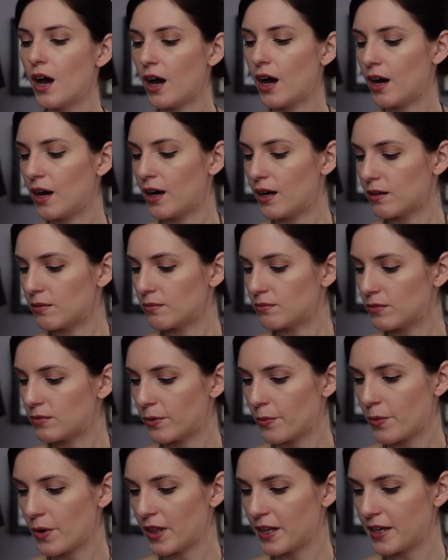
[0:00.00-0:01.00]
while
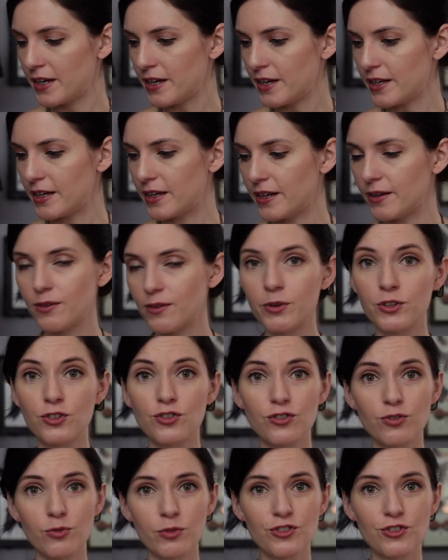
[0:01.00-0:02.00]
I knit it,
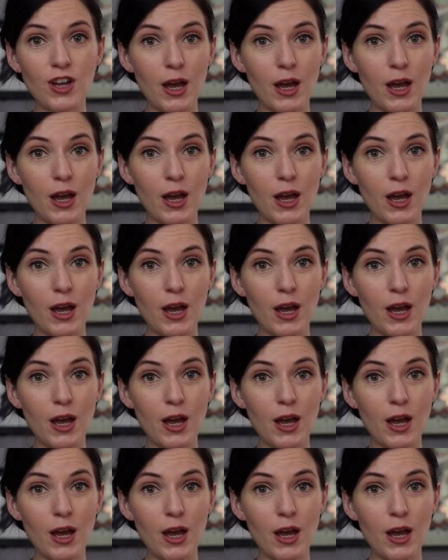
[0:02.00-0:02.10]
which